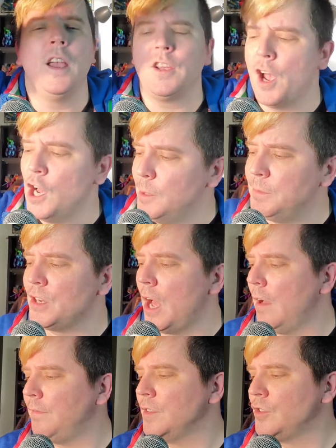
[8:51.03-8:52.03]
comes
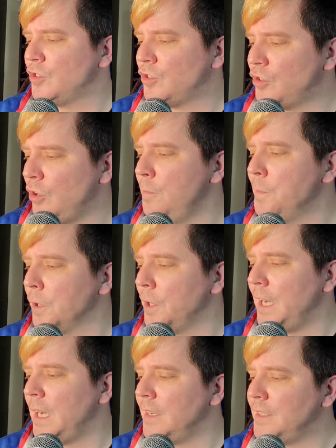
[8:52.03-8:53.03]
off super
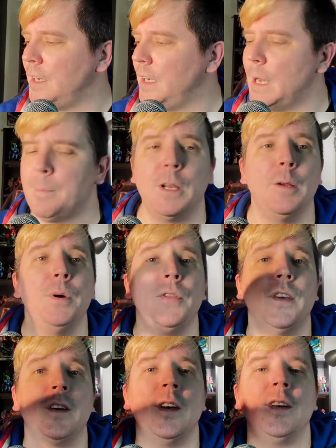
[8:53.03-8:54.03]
easy, and I'm going to
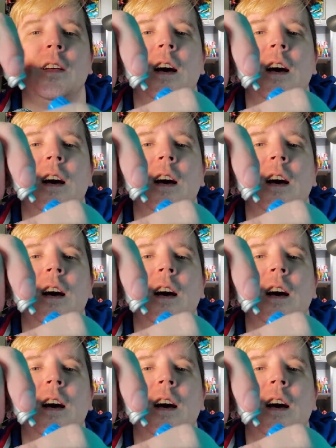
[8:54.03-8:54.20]
put the gun